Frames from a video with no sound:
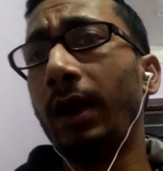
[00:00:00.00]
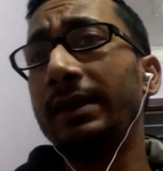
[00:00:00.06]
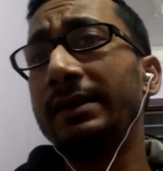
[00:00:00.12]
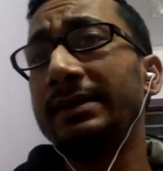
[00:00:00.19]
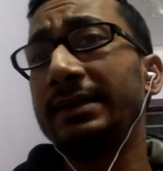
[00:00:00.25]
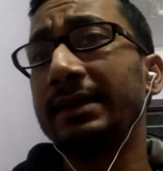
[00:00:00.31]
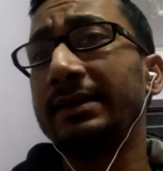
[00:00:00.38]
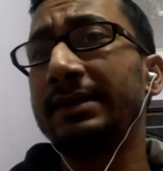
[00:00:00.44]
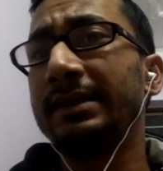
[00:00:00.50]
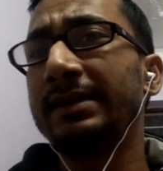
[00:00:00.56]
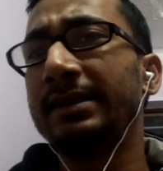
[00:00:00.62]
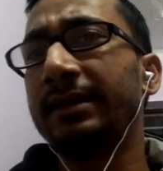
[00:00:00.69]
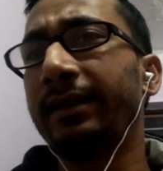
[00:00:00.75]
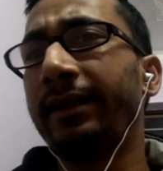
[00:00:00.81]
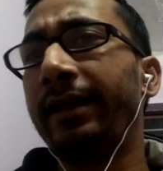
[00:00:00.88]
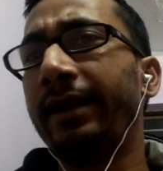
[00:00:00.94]

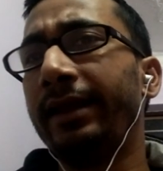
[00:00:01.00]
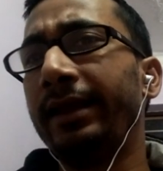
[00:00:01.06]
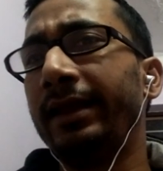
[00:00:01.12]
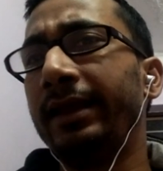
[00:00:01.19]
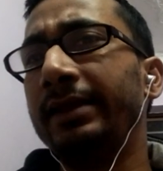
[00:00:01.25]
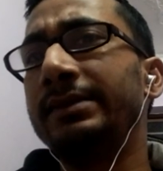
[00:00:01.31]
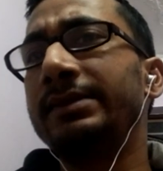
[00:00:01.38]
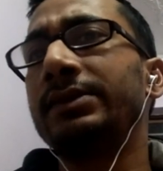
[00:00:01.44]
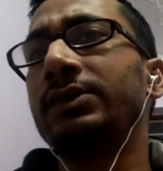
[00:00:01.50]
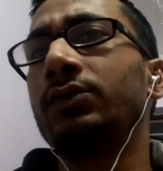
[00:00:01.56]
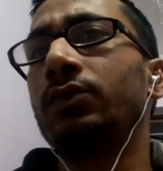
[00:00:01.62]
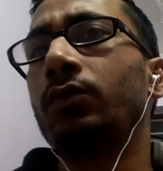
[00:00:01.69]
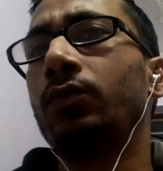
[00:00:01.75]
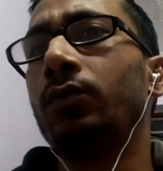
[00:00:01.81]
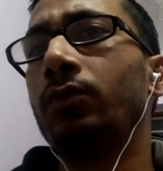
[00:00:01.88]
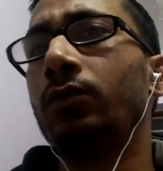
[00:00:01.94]
success rate is so
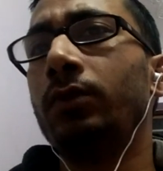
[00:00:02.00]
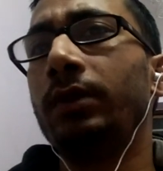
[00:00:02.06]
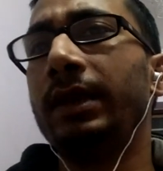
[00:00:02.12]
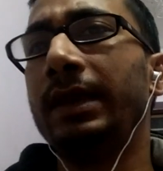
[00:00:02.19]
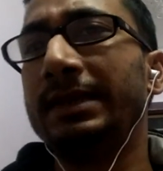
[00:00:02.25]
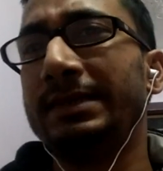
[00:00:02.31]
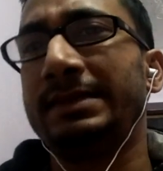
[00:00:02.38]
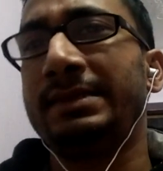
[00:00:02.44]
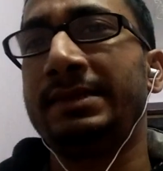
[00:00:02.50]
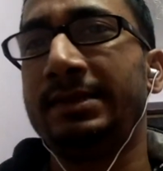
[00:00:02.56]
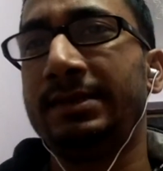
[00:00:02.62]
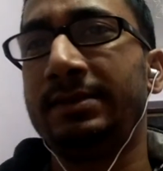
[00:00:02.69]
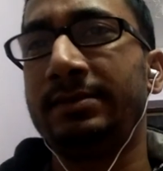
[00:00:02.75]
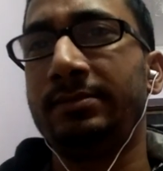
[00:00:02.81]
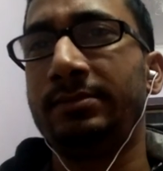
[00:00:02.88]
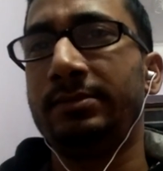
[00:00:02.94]

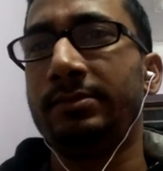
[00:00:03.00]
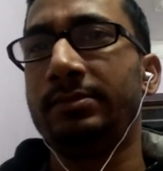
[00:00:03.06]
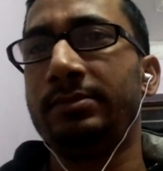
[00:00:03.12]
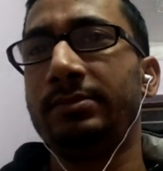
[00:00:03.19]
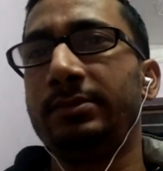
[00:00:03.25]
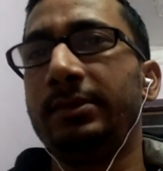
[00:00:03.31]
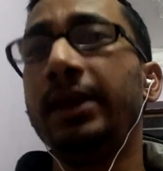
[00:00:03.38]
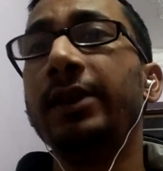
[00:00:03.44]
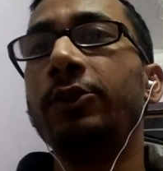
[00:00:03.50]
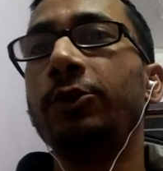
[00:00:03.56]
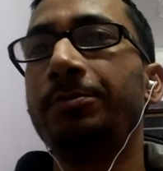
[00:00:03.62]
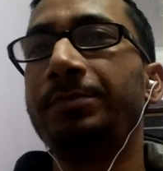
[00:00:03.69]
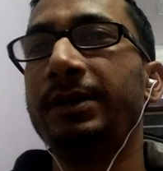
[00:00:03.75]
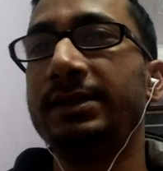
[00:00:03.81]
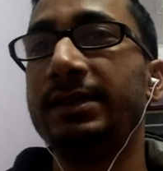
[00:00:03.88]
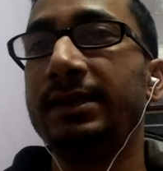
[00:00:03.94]
less in
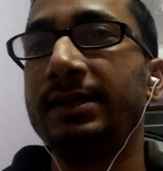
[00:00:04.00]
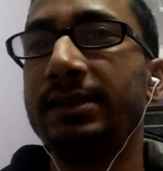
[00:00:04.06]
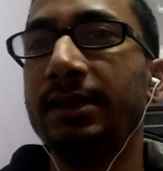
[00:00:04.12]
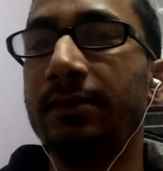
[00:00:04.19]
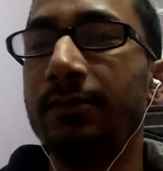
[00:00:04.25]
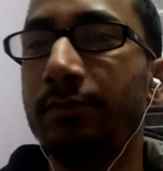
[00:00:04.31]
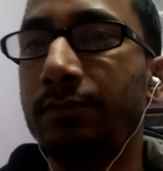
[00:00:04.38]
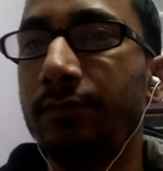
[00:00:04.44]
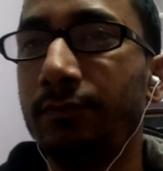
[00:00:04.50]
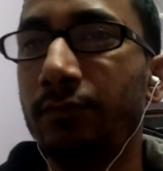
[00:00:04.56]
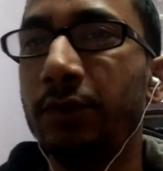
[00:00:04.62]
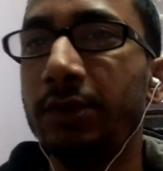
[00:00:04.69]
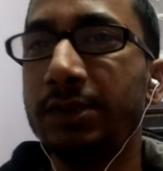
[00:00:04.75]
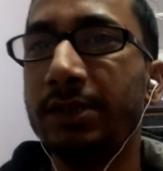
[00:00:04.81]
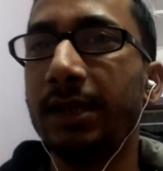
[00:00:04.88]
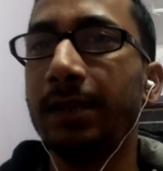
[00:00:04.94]
UPSC exam.
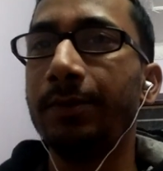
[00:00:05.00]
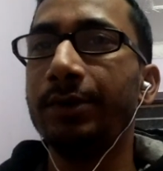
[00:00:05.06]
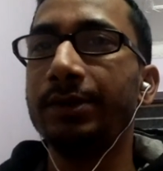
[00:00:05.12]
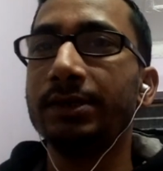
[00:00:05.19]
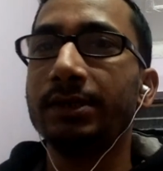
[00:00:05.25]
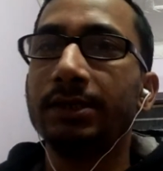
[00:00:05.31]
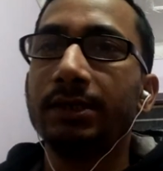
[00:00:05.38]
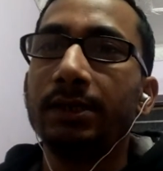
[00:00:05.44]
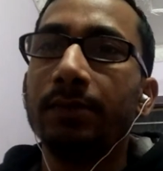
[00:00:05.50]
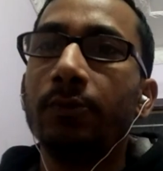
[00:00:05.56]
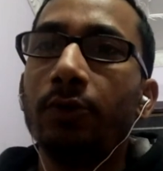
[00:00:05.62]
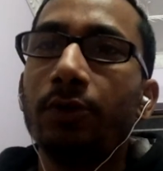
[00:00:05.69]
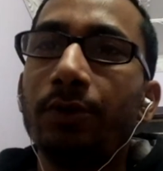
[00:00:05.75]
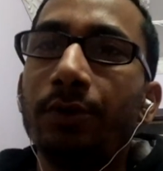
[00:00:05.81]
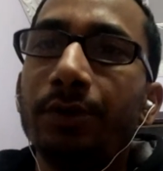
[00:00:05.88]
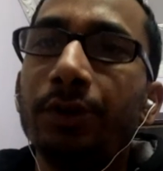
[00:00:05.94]
First I am discussing
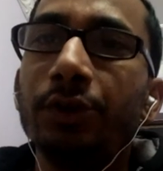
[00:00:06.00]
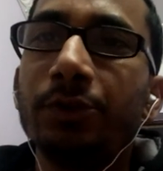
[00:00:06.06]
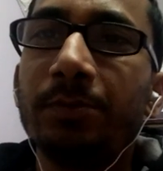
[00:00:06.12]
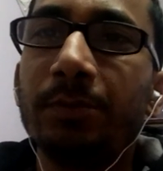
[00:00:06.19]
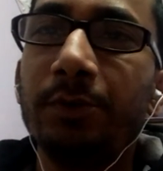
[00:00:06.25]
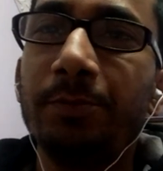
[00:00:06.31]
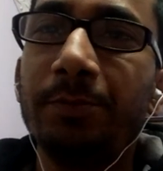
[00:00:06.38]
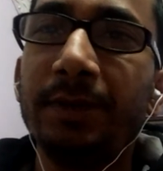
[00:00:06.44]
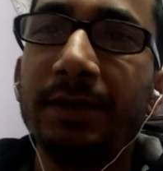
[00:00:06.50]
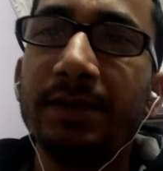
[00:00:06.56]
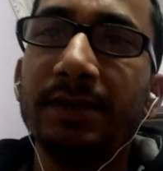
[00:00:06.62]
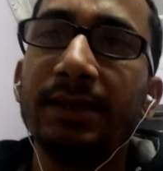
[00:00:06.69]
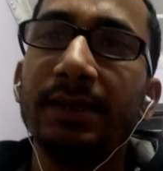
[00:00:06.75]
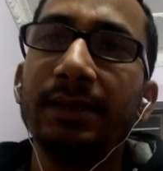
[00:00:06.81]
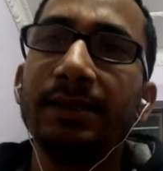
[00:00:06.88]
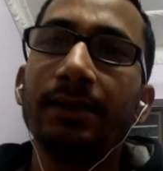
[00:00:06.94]
about
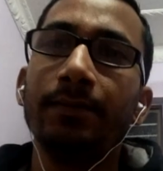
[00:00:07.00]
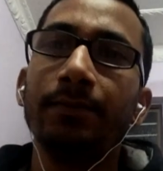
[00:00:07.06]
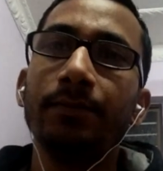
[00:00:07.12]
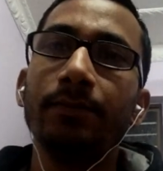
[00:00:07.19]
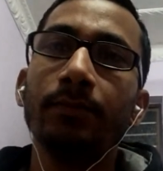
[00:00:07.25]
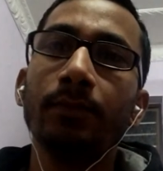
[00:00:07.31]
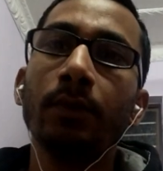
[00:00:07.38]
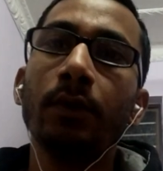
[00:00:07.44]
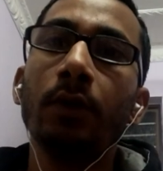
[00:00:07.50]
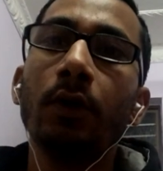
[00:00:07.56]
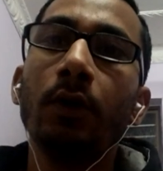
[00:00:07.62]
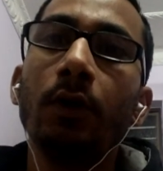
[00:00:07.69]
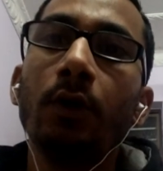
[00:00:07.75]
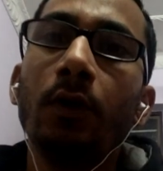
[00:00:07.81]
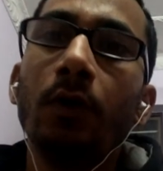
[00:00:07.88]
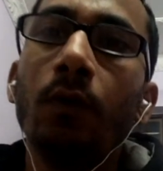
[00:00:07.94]
UPSC exam.
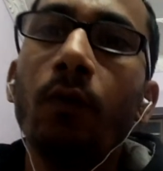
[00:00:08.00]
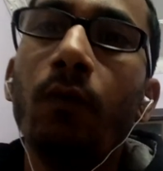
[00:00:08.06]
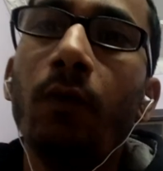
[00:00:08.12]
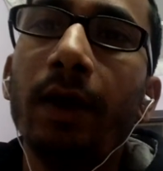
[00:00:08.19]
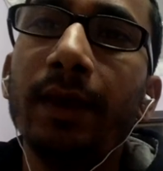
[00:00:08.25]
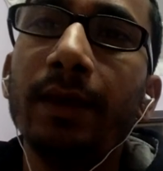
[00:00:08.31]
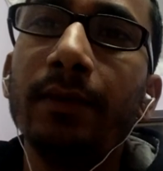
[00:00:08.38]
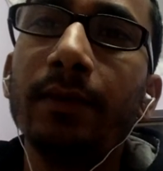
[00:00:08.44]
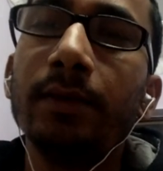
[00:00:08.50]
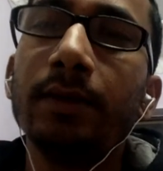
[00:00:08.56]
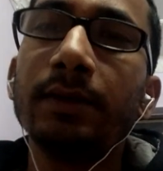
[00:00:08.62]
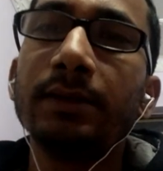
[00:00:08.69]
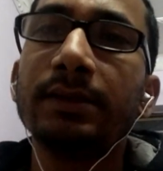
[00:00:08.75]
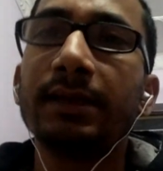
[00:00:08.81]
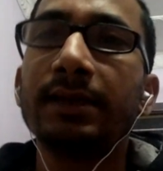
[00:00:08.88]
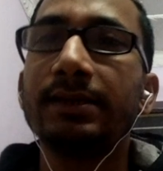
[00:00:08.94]
Why
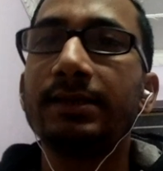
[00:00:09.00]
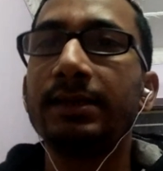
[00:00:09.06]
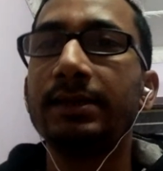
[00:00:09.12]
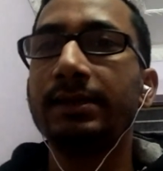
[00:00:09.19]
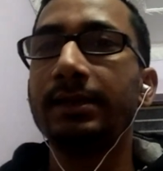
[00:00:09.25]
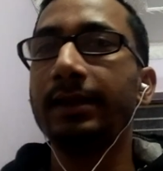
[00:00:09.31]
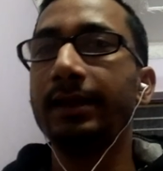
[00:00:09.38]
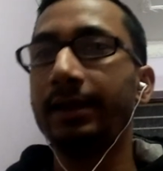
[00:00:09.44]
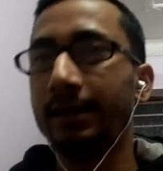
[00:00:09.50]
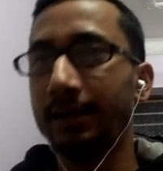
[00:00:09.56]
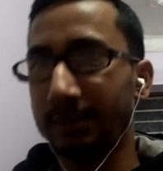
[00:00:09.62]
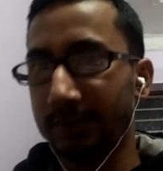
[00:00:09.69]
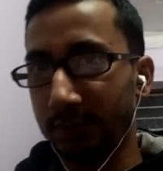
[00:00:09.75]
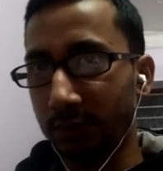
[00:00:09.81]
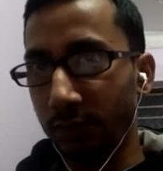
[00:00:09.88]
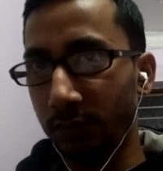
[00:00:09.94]
success rate
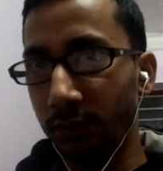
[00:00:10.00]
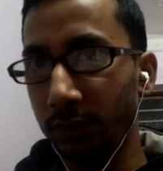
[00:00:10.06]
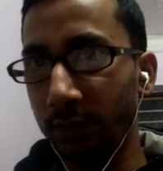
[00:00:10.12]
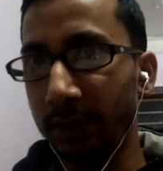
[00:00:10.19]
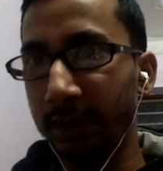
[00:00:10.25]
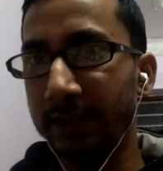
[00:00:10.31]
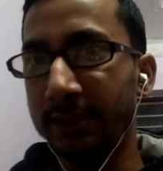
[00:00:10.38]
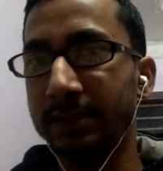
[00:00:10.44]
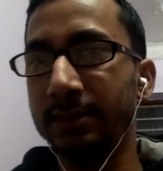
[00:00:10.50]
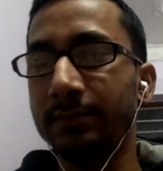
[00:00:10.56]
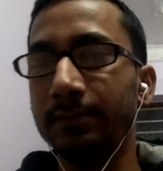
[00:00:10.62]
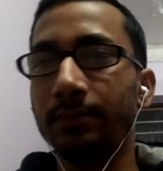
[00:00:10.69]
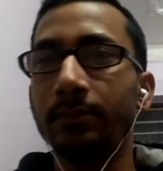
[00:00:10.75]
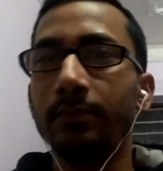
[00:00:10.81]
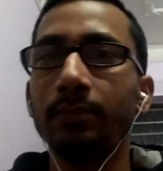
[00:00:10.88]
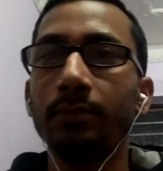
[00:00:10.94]
is so less?
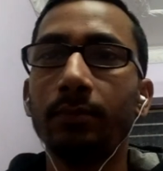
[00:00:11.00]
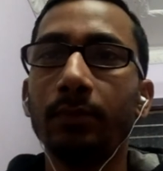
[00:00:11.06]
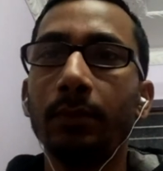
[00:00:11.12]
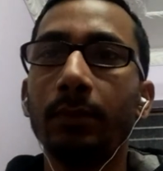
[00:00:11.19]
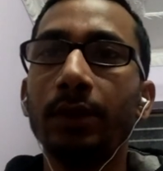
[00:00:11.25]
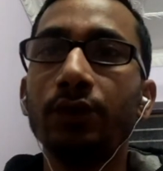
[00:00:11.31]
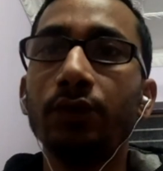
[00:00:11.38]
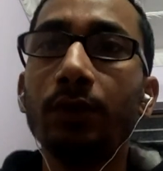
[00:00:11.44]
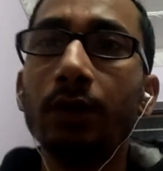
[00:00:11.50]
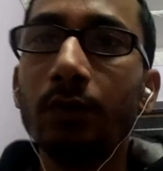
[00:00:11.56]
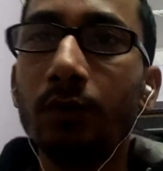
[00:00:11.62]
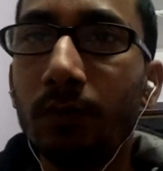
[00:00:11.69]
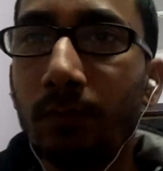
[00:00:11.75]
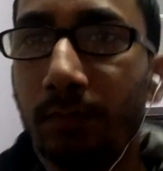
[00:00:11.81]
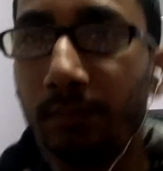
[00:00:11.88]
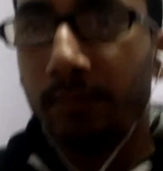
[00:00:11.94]
Actually,
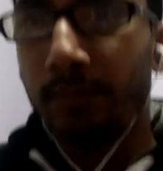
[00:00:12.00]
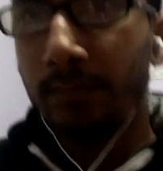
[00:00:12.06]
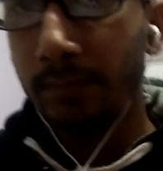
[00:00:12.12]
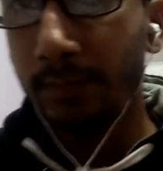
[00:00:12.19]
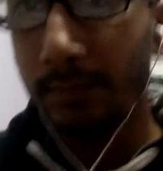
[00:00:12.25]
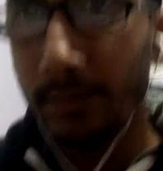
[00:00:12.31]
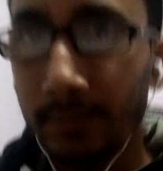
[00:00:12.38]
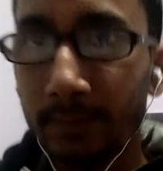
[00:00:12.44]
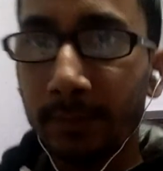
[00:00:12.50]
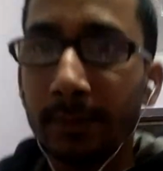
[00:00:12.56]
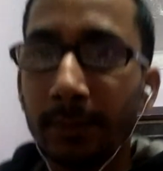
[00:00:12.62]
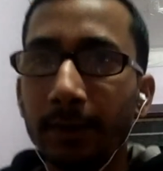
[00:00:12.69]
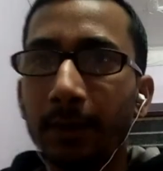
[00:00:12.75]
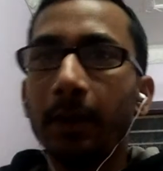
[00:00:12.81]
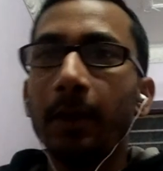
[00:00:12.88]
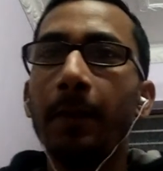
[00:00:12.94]

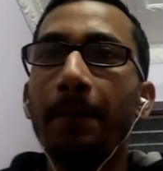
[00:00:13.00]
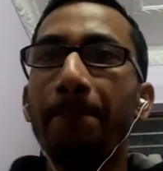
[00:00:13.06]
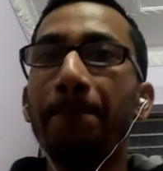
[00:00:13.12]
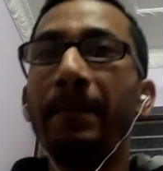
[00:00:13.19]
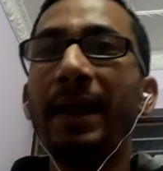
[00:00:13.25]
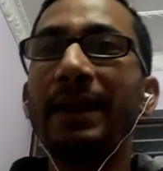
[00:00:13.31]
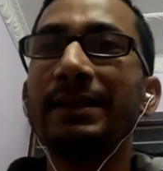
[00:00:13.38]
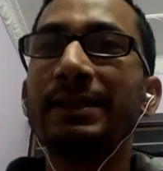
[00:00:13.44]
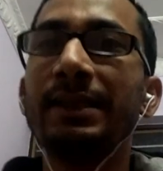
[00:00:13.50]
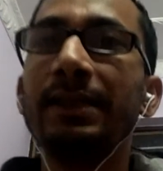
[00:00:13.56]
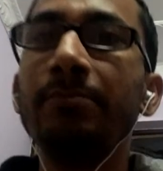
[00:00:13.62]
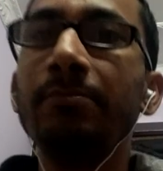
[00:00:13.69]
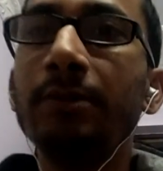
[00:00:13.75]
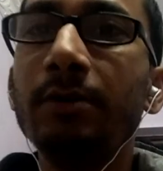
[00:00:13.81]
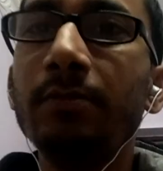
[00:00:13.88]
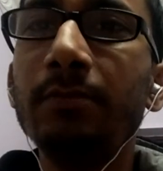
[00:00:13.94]

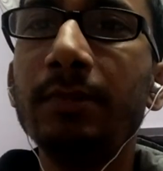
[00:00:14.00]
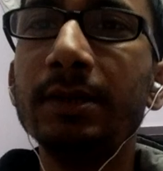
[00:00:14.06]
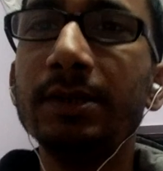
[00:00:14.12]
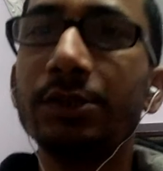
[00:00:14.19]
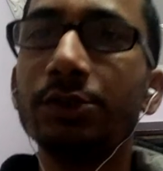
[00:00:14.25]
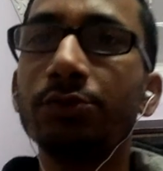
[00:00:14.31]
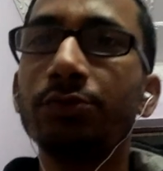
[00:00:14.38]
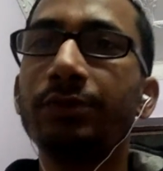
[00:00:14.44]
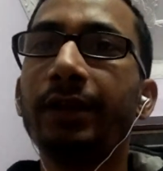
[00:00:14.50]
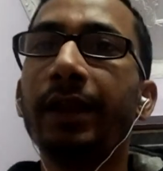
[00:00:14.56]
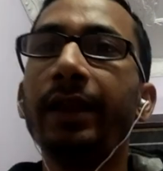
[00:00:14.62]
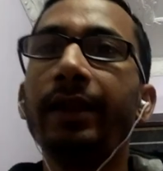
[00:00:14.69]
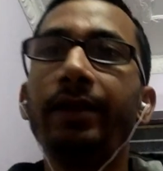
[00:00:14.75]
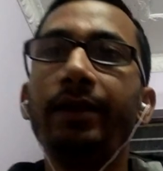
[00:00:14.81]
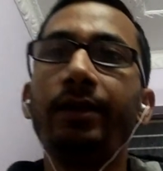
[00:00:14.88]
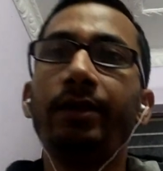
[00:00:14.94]
maximum
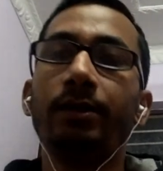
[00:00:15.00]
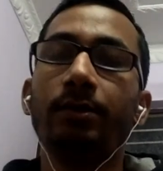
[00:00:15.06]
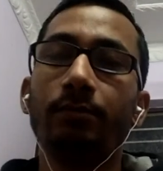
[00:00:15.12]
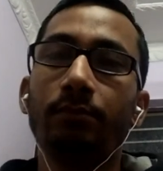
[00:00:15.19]
student,